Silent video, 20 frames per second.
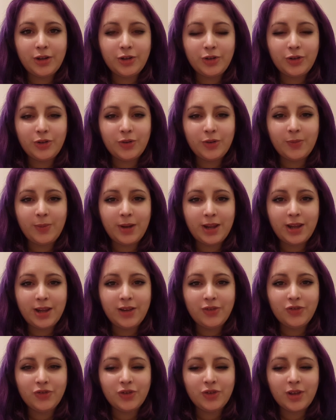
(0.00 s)
to your
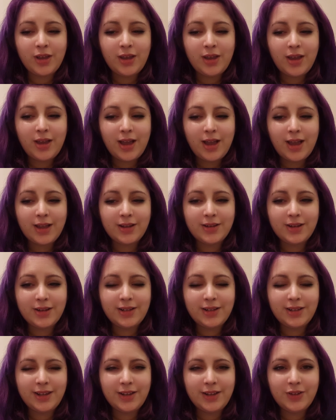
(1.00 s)
bleach, and
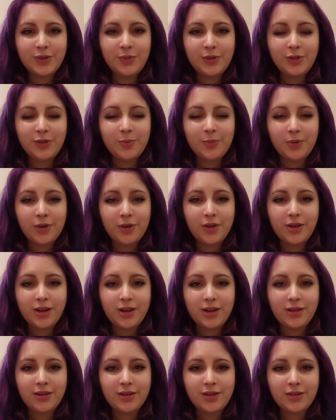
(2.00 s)
it takes away the
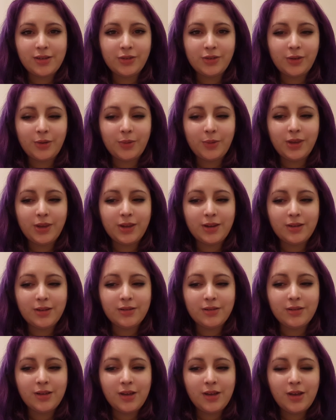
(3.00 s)
burning. So you
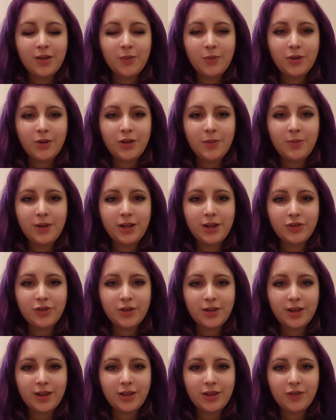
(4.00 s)
can, when you bleach
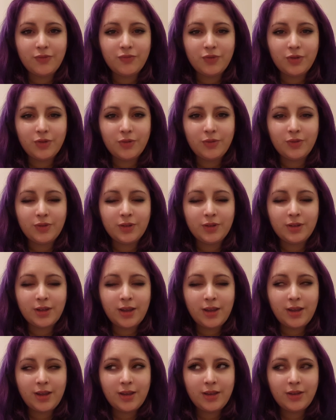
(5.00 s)
in like your roots,
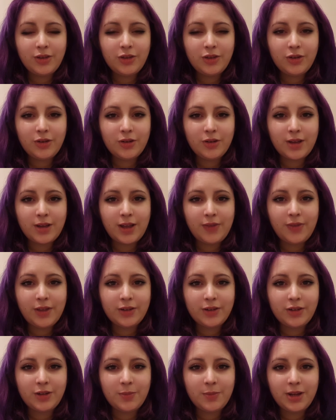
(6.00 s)
you can add
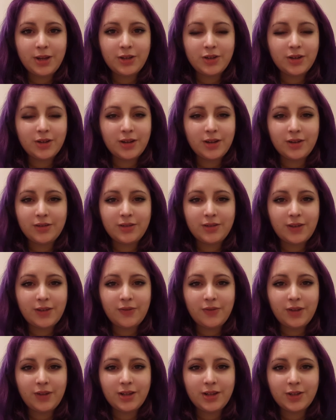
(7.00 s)
that to your bleach, and it
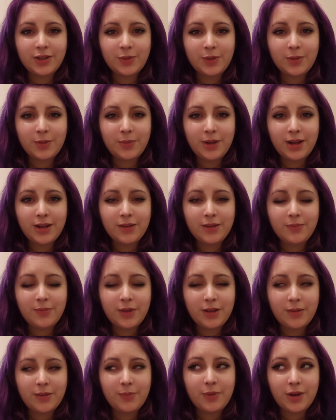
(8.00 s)
definitely takes away the
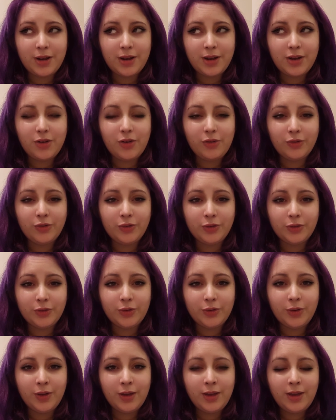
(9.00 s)
burning.
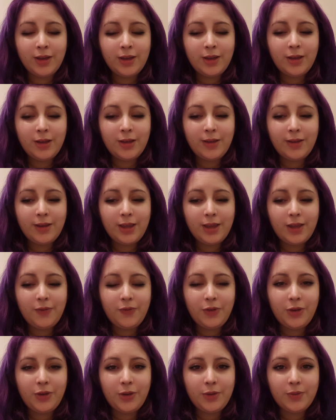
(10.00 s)
Also,
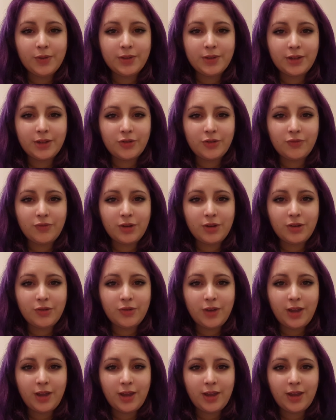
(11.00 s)
if you saturate your
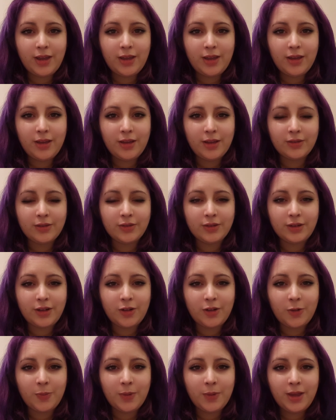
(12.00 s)
hair and
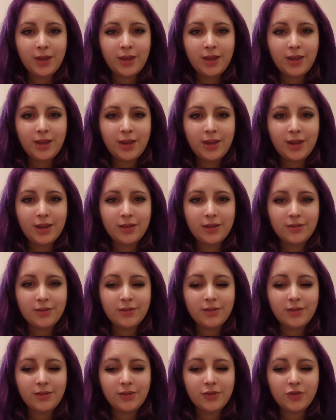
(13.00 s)
scalp in
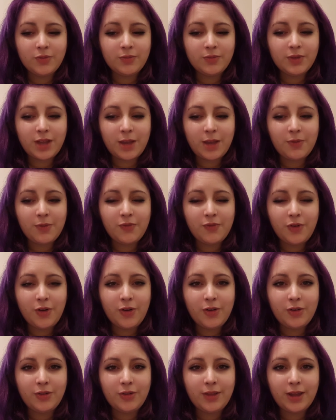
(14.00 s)
some type of
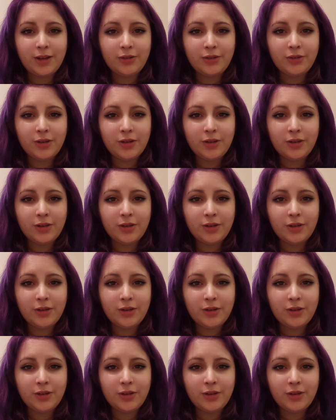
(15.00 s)
oil, like